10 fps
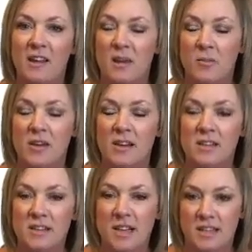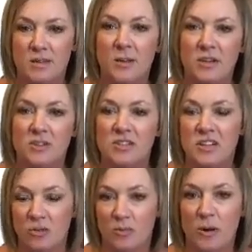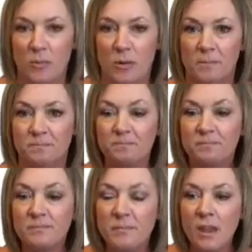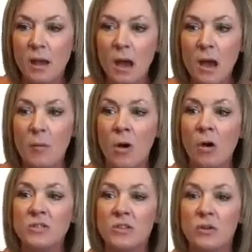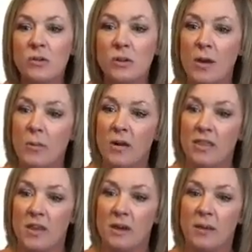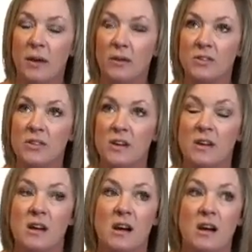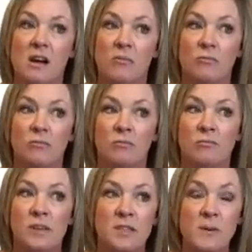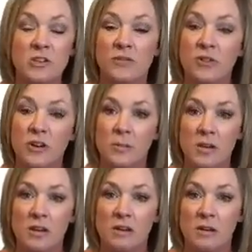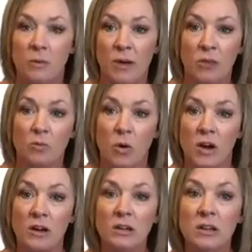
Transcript: because he has the pictures and he'll remember it. Also, you might want to think about, especially if you're going to be around water,